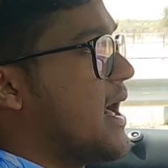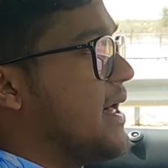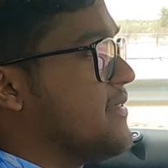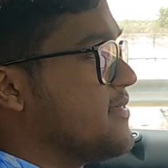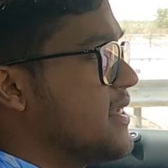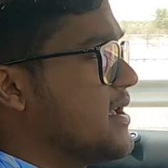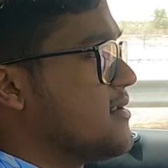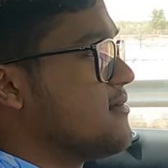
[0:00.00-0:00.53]

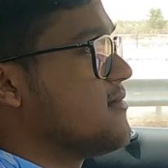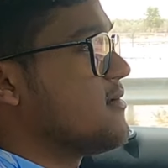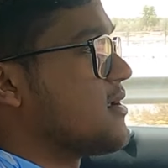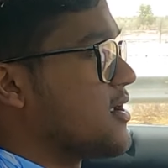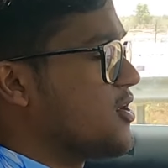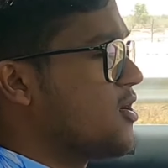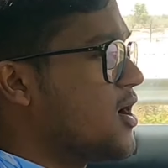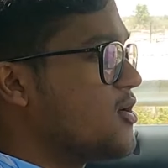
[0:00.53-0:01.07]
And then,
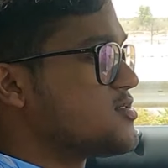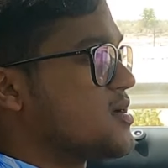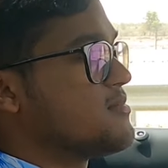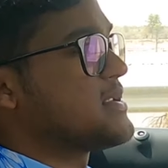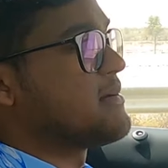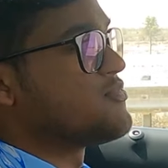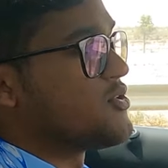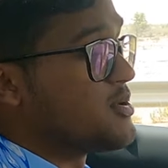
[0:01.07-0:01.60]
you know how
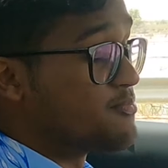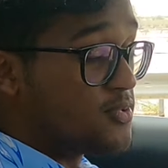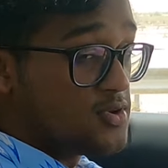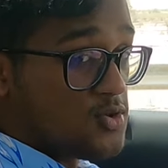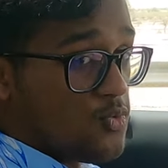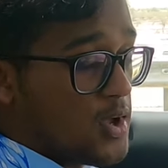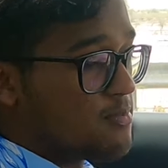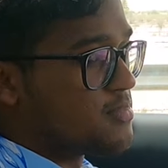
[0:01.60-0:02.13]
sometimes when you put
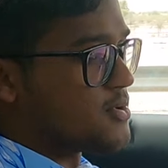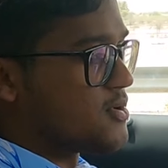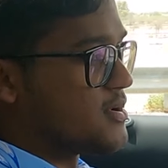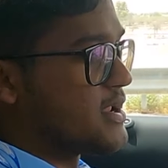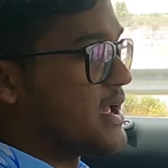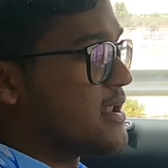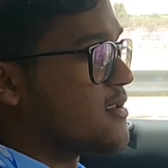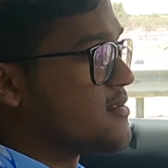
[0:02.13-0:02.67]
the wiper
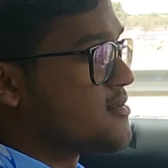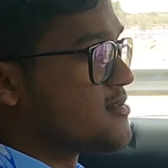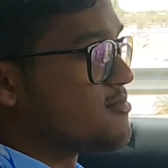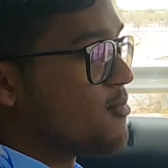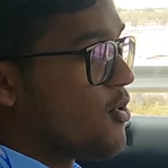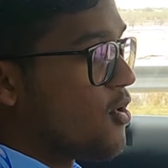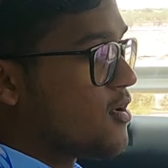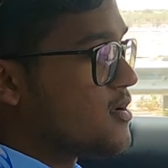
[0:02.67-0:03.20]
on and there's a
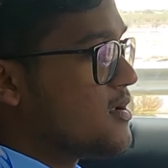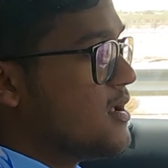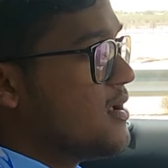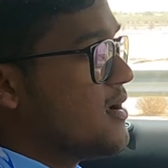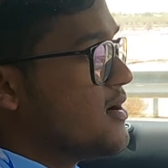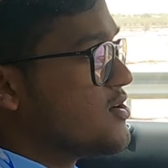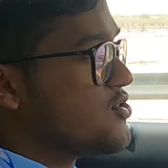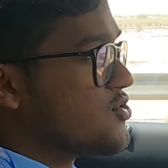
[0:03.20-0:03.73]
small
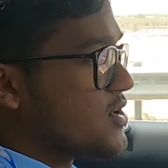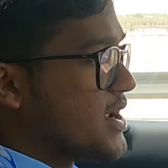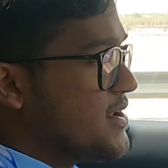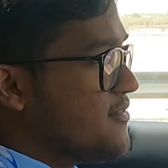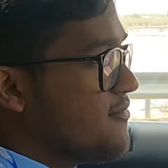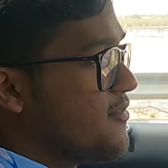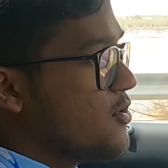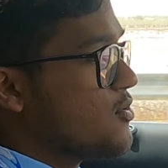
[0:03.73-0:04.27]
trail
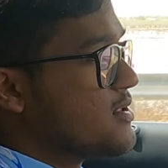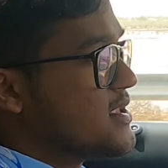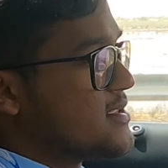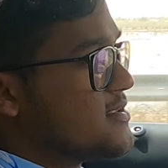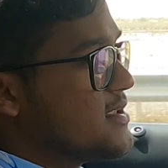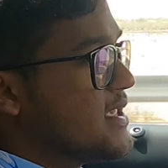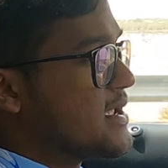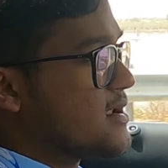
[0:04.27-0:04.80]
of fluid
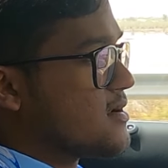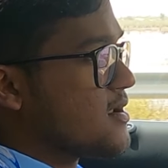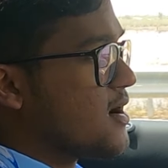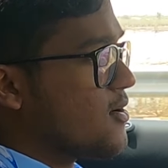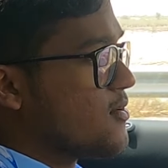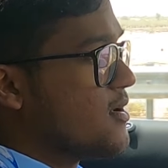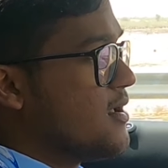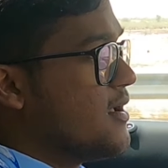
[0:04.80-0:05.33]
that's leaking
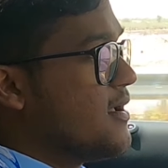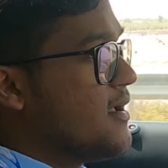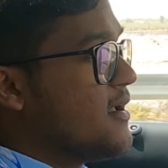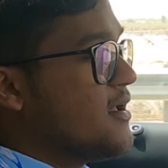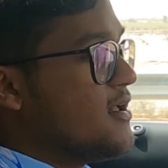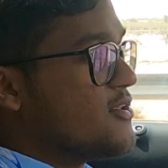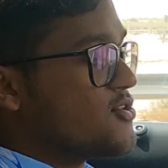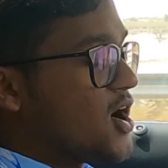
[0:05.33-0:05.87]
down,
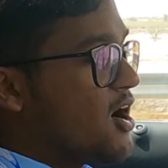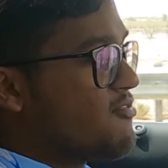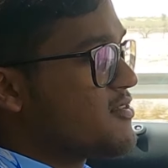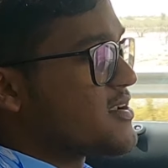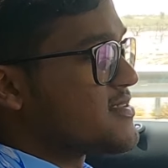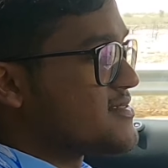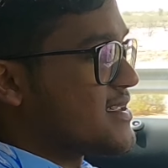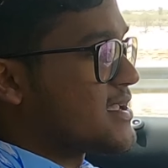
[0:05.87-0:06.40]
so
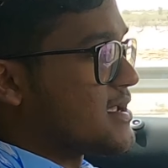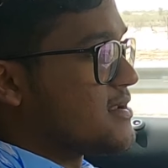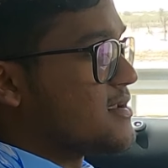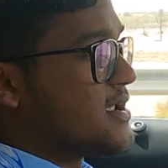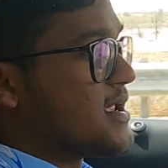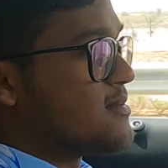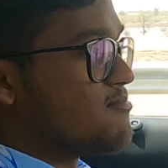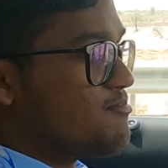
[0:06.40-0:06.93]
after a
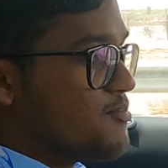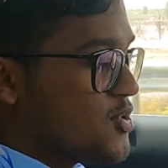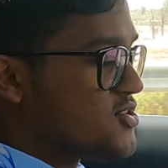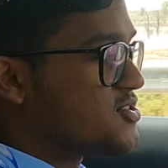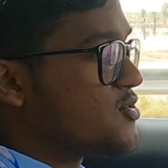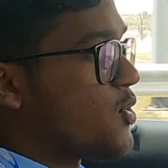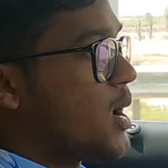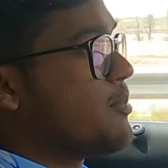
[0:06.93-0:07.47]
second, it
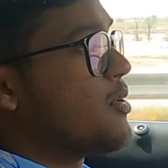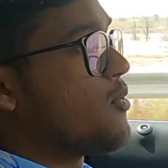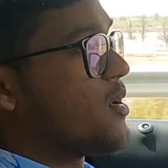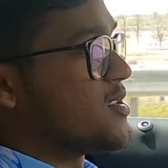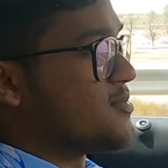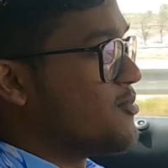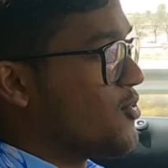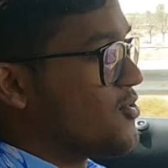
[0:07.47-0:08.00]
puts the wiper
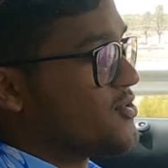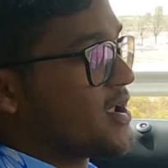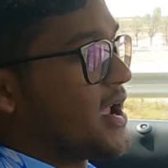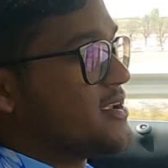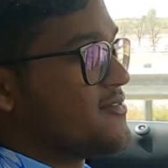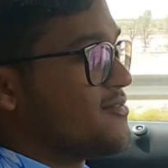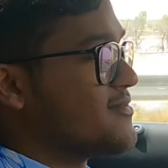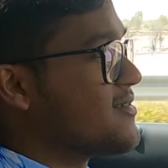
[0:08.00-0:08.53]
once more to
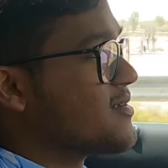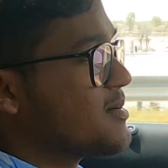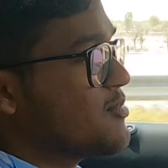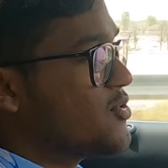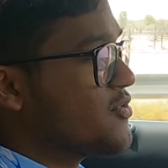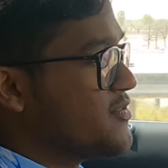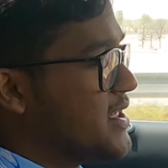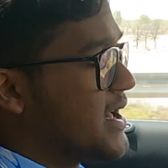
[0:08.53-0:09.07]
kind of
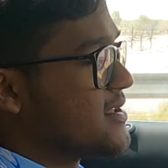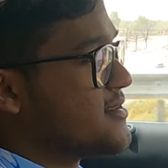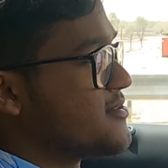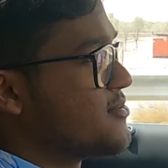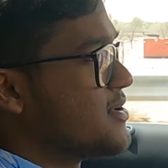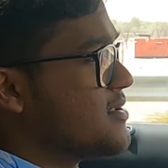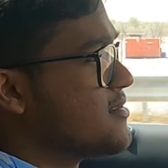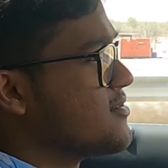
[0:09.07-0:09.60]
remove that
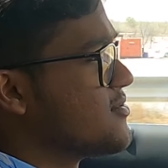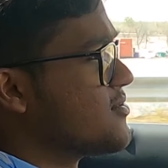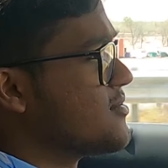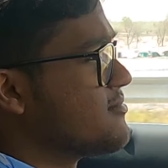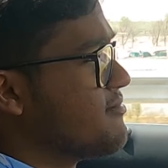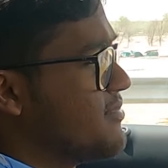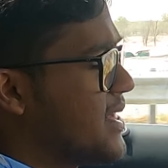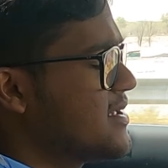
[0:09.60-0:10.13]
as well.
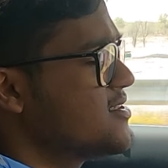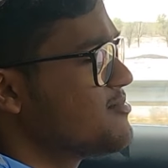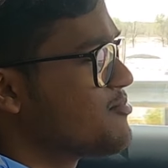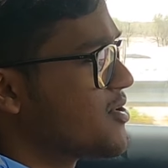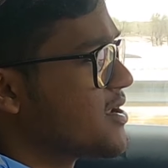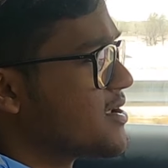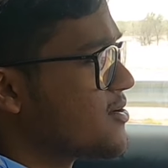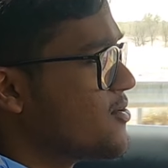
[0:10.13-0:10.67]
So that's
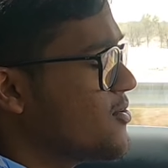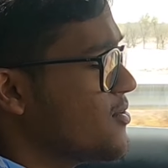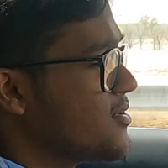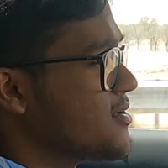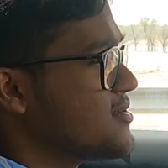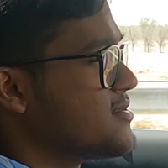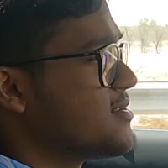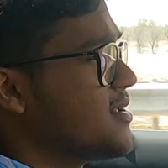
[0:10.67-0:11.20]
pretty cool
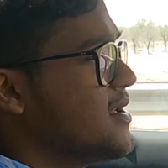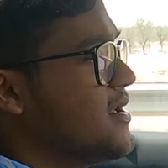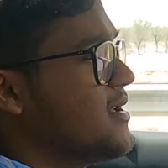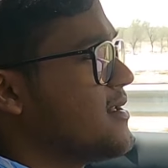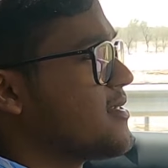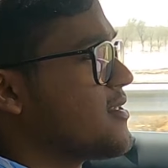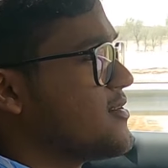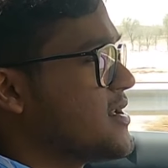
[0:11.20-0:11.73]
because
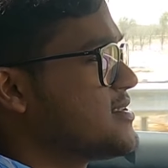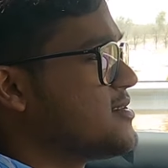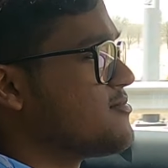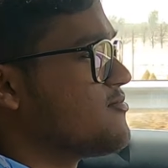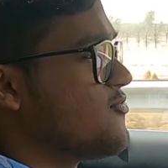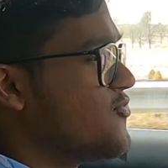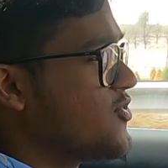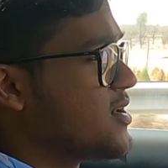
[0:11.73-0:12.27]
that's a
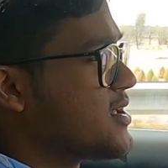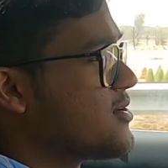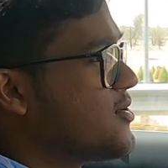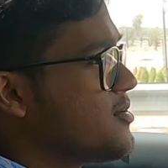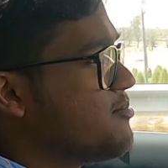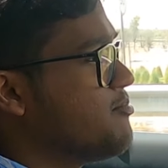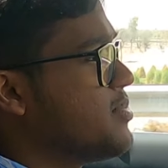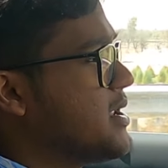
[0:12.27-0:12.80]
very
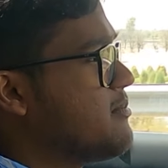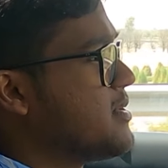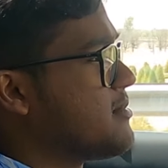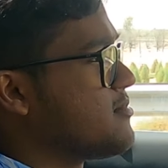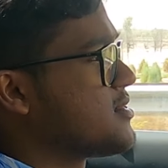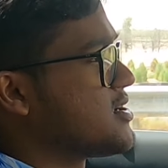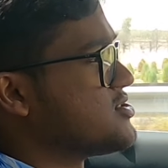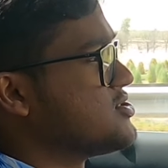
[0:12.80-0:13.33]
good
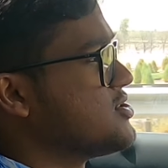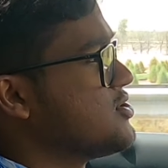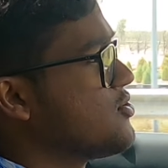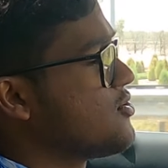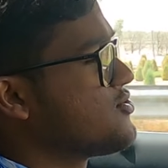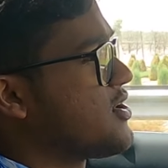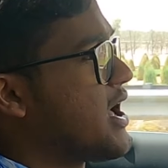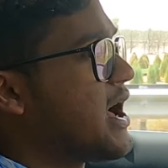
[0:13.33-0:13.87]
premium touch. You
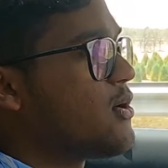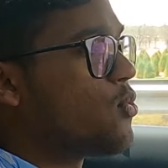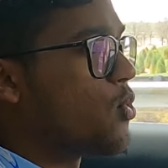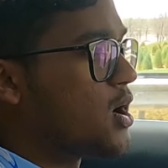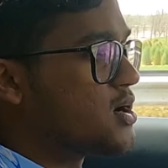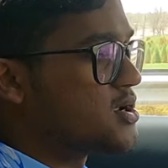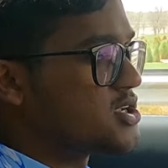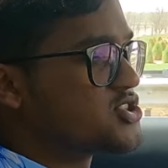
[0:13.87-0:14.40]
also have
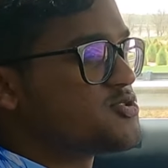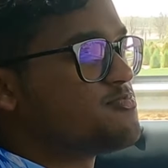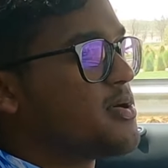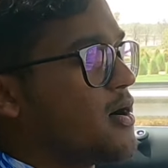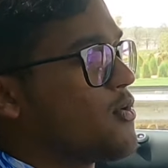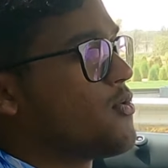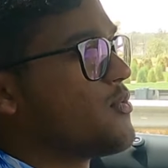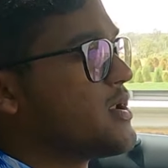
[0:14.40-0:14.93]
one-touch
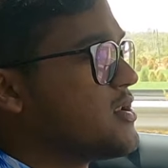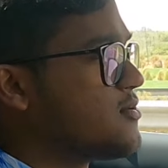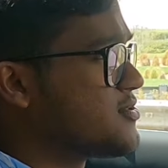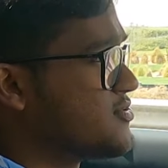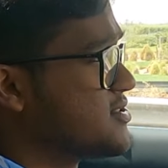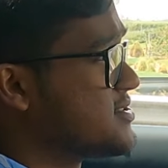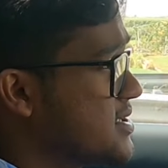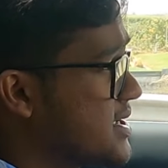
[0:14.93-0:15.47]
power
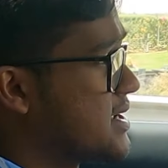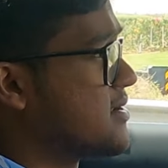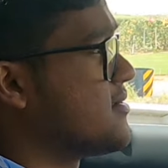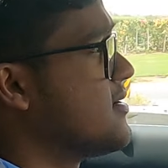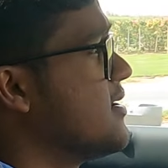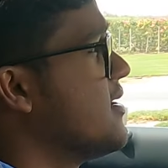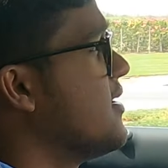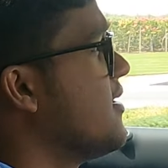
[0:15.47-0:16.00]
windows, which is again
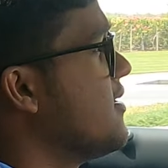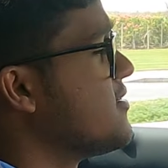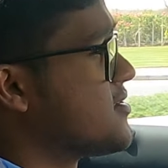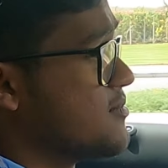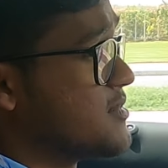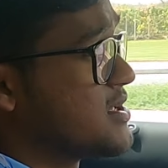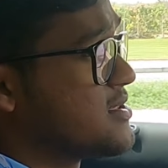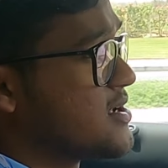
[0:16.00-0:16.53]

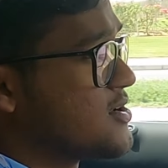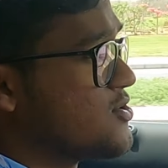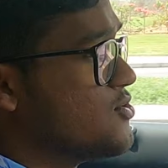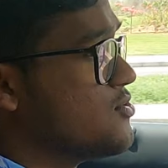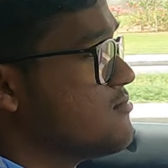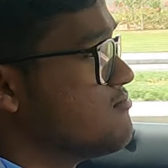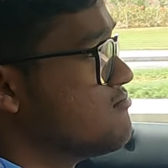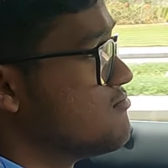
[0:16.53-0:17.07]
something that
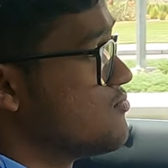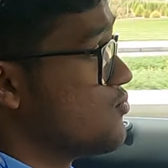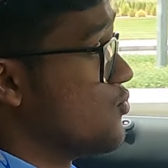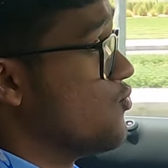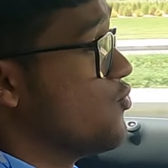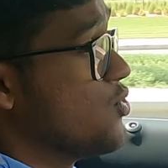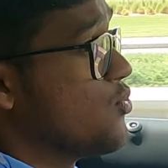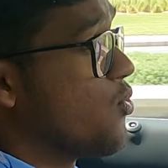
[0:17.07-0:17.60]
you
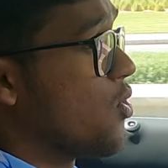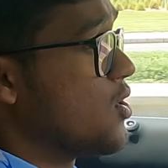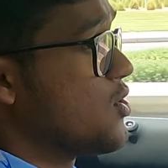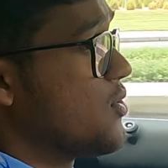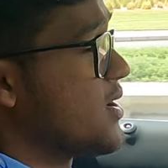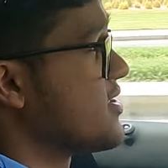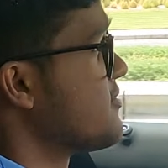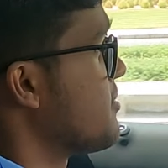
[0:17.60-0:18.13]
would
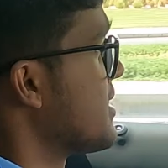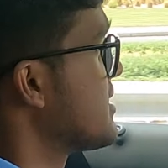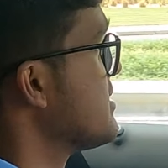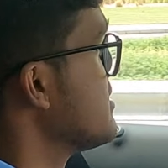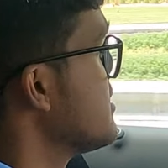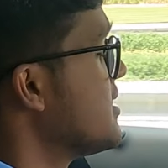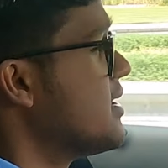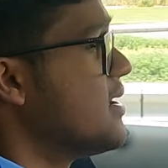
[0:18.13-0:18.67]
want to
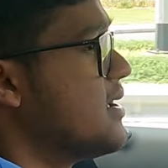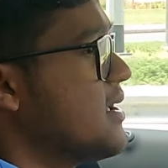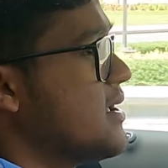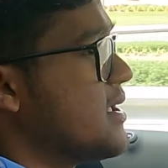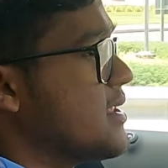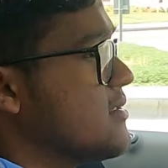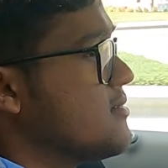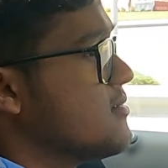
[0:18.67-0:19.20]
expect
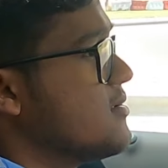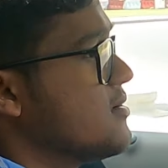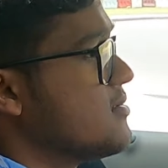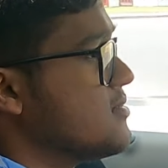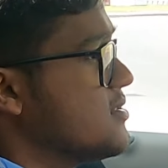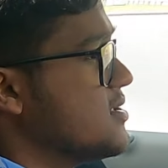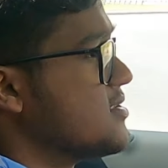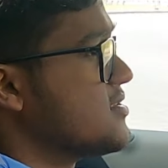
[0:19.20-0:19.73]
in
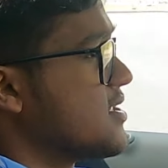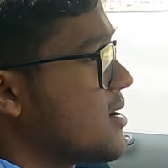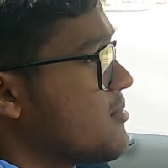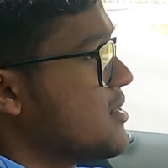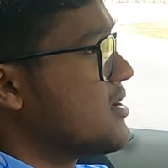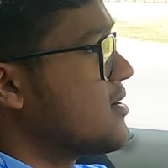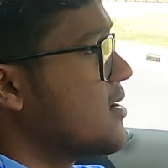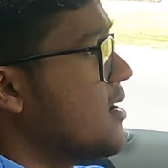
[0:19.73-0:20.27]
this
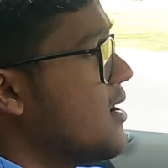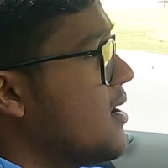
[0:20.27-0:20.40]
segment.